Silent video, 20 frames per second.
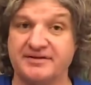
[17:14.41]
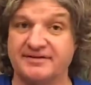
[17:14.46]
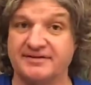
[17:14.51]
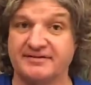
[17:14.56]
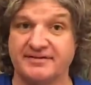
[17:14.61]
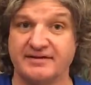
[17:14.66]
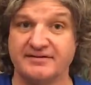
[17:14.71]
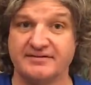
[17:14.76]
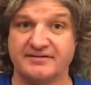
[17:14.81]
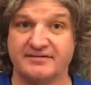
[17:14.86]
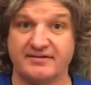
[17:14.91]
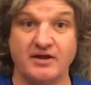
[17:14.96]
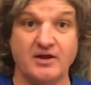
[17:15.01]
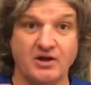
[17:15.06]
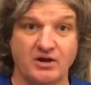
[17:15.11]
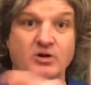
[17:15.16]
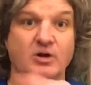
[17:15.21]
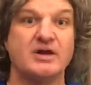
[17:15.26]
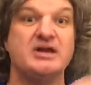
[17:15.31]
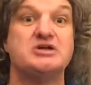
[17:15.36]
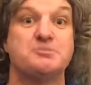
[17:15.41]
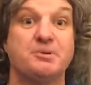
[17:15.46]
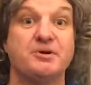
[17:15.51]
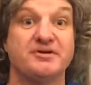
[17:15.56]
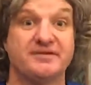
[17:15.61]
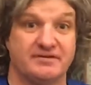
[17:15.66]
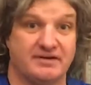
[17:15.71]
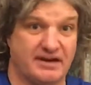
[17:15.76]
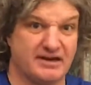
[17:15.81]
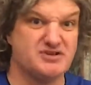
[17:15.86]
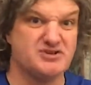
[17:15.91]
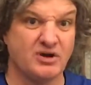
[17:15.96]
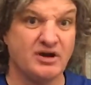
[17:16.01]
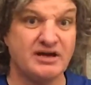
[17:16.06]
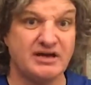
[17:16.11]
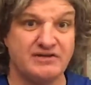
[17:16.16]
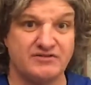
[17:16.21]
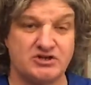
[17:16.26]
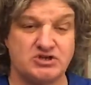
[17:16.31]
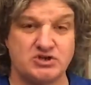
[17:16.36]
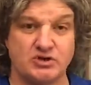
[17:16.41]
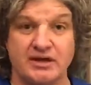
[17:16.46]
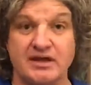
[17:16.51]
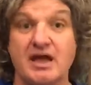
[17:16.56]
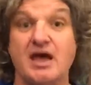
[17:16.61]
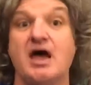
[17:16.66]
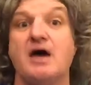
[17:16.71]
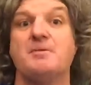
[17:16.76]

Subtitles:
the census, although each person can do it individually.